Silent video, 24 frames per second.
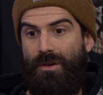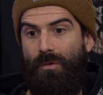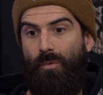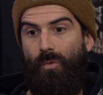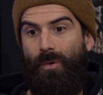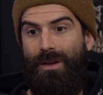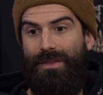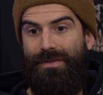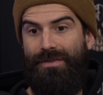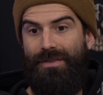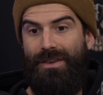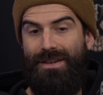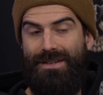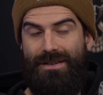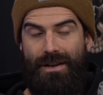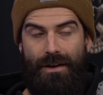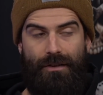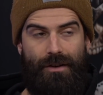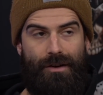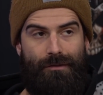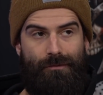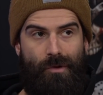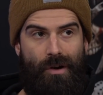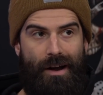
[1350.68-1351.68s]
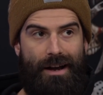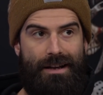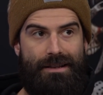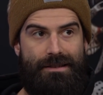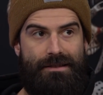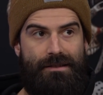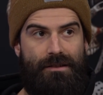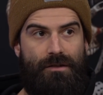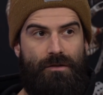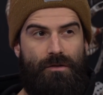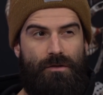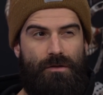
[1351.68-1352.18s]
with the sacred
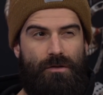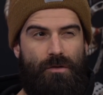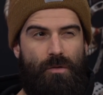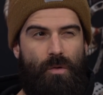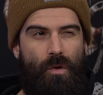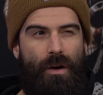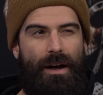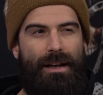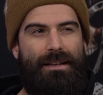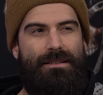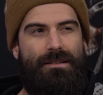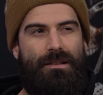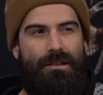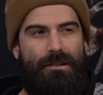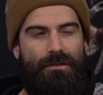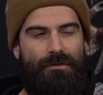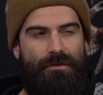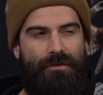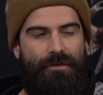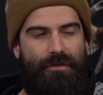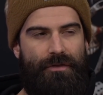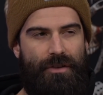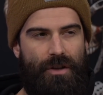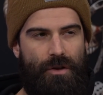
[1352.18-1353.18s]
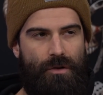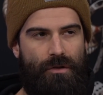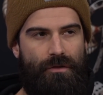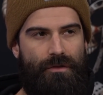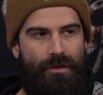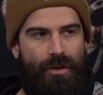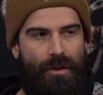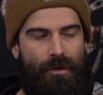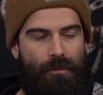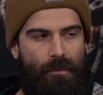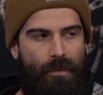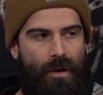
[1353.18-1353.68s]
rites, quite a few of
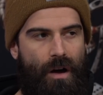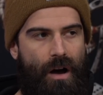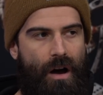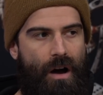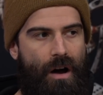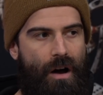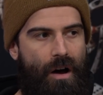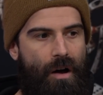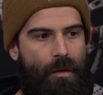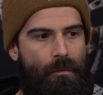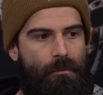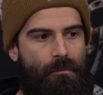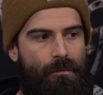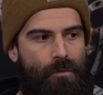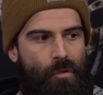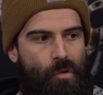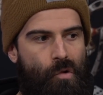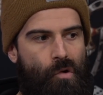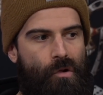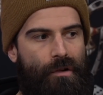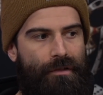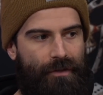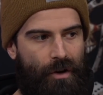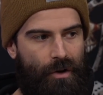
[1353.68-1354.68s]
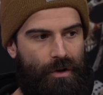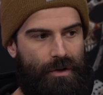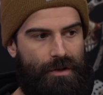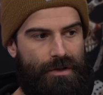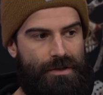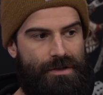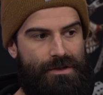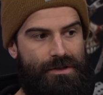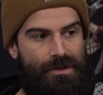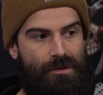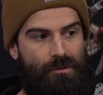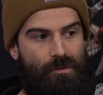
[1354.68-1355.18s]
them are more
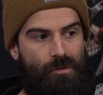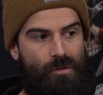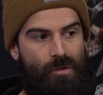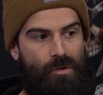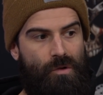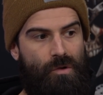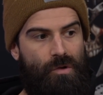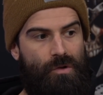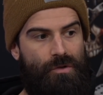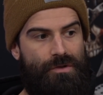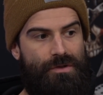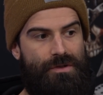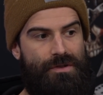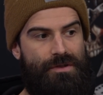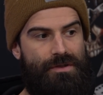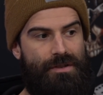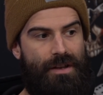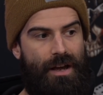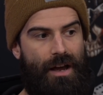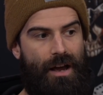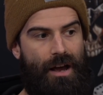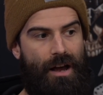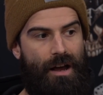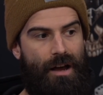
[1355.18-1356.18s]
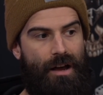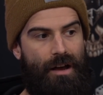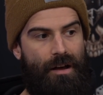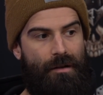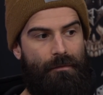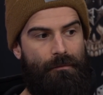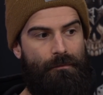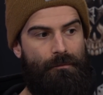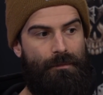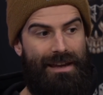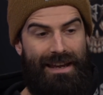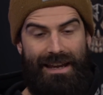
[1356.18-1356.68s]
focused towards
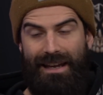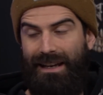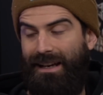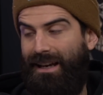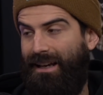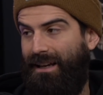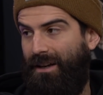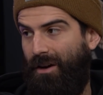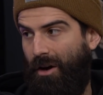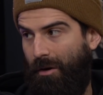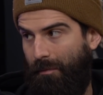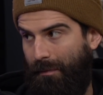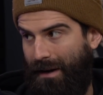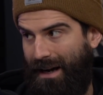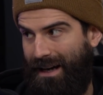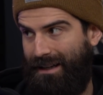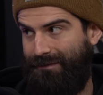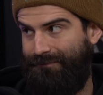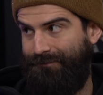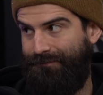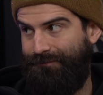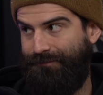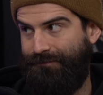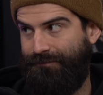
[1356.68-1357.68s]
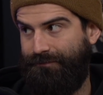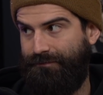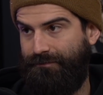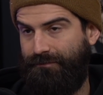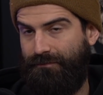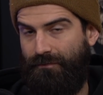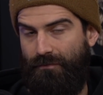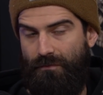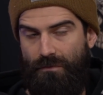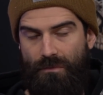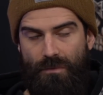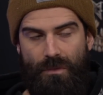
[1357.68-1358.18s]
being in combat.
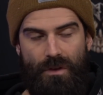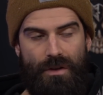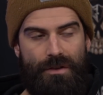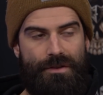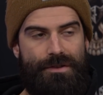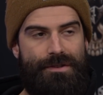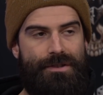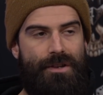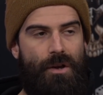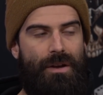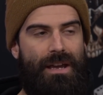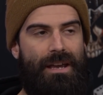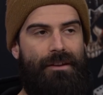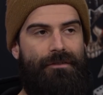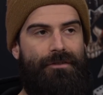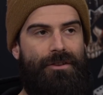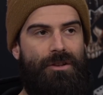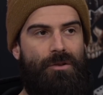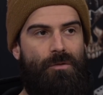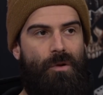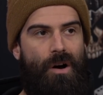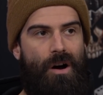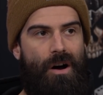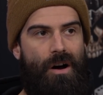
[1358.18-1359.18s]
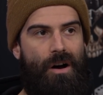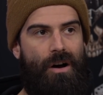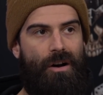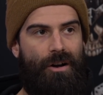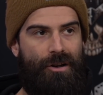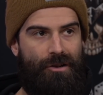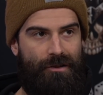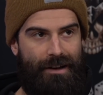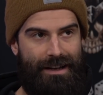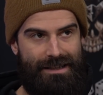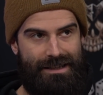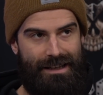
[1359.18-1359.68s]
So if you are
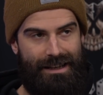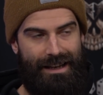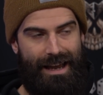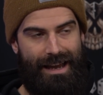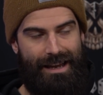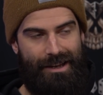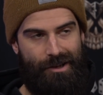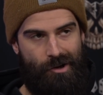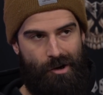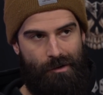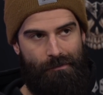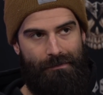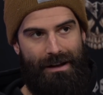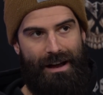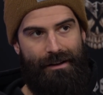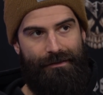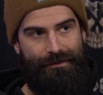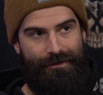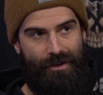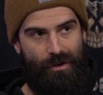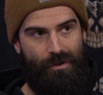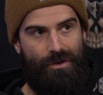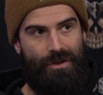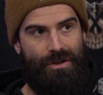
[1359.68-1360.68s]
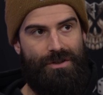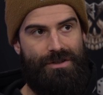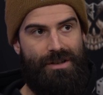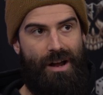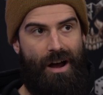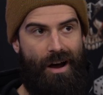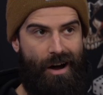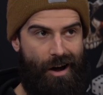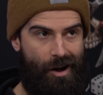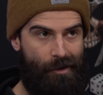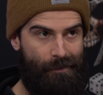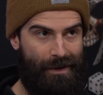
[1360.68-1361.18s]
creating a combat-focused
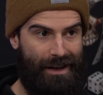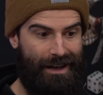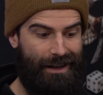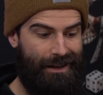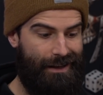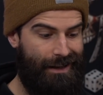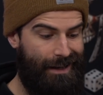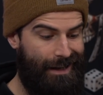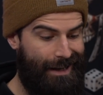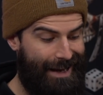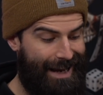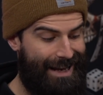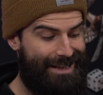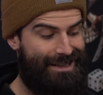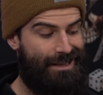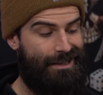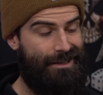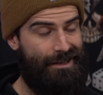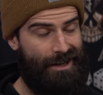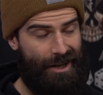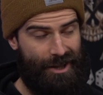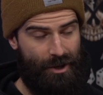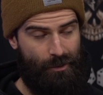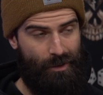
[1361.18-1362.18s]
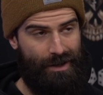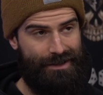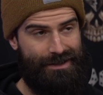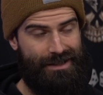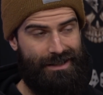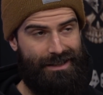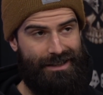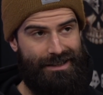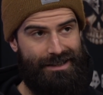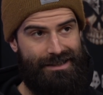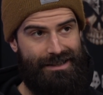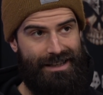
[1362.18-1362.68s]
army, it's another one to
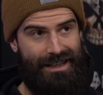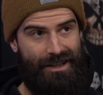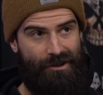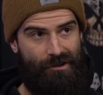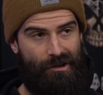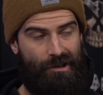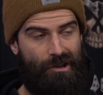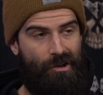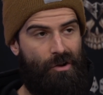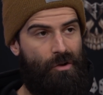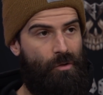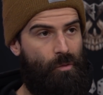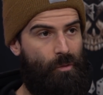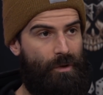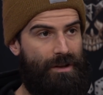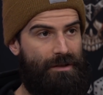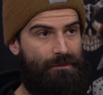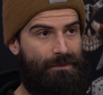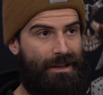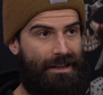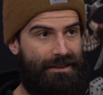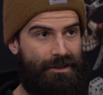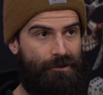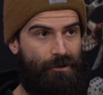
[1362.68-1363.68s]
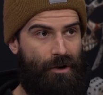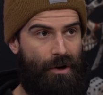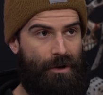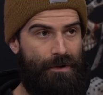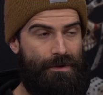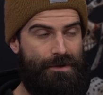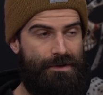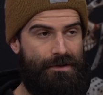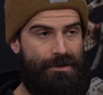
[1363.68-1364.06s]
consider along with Bloody Rose.